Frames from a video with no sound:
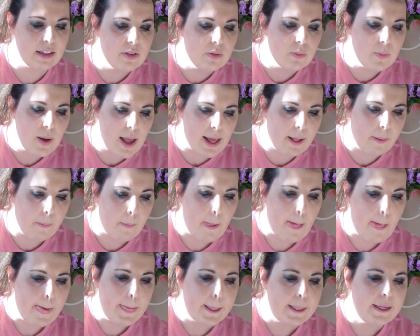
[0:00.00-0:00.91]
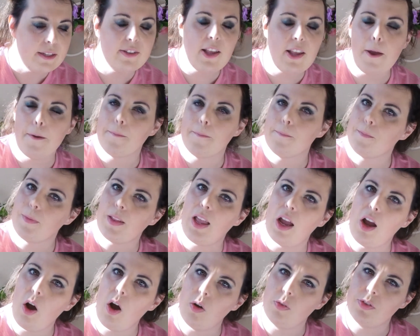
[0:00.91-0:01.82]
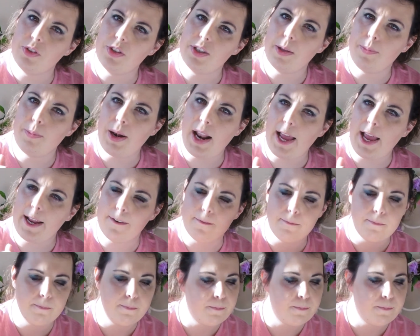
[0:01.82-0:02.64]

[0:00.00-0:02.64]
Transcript: as well. So on to the plan.